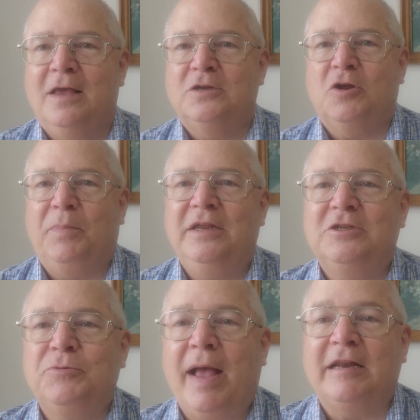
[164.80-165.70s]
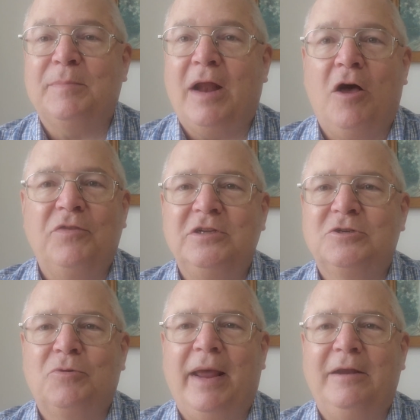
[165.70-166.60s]
So being surrounded by all these
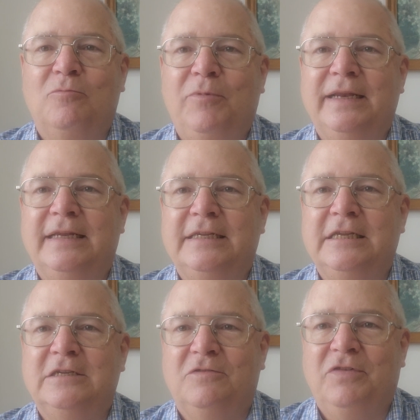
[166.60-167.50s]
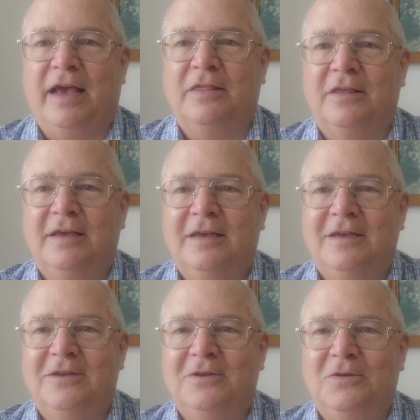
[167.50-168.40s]
great witnesses of faith,
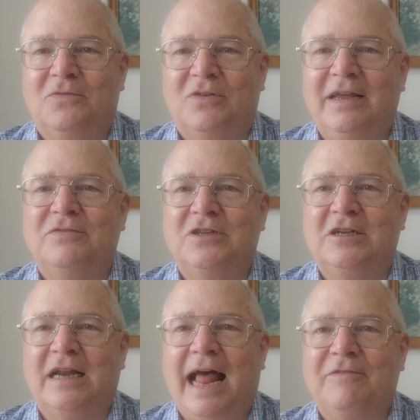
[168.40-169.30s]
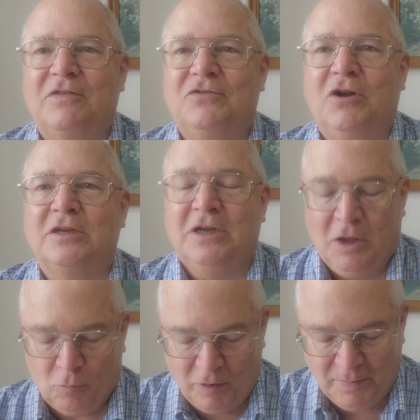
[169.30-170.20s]
who've lived such a life of trust,
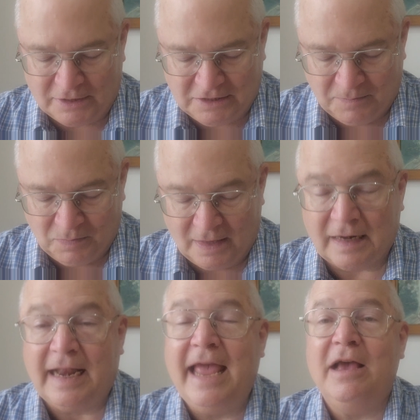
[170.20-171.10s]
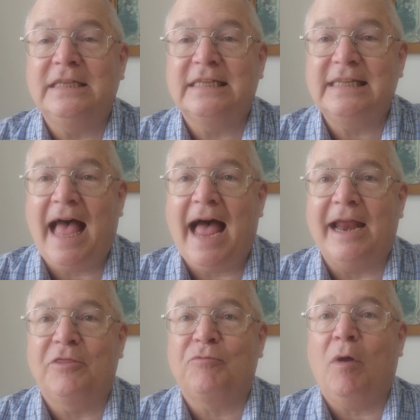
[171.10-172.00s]
we must lay
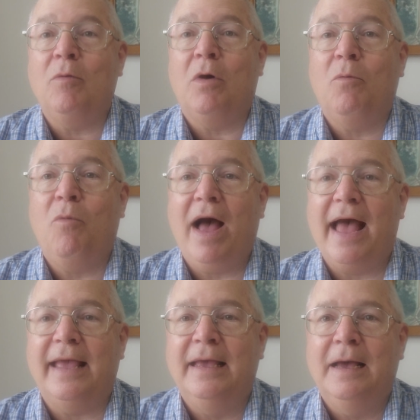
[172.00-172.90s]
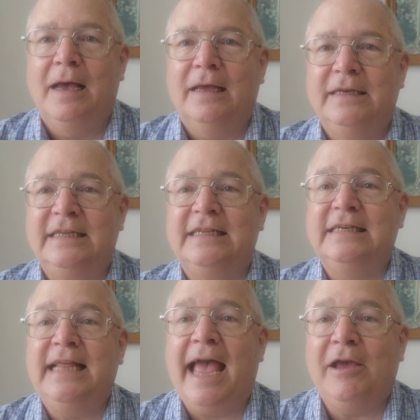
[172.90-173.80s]
aside, throw away,
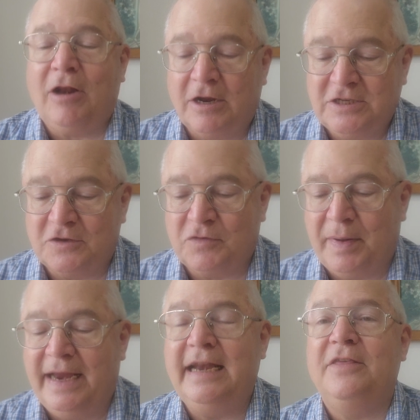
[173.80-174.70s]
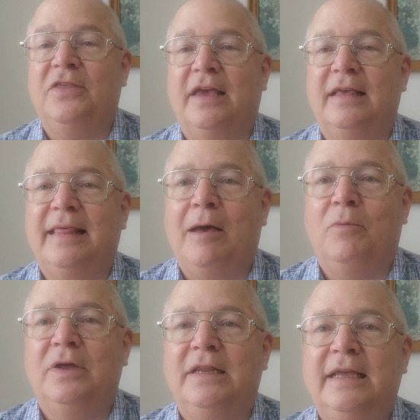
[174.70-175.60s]
disentangle ourselves from anything that
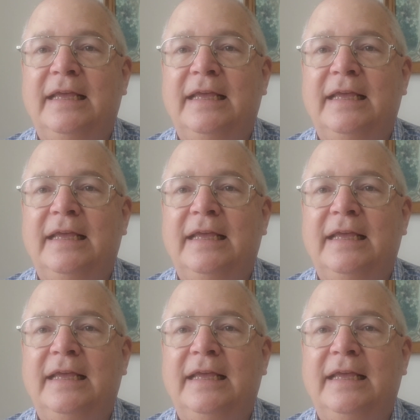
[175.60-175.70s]
would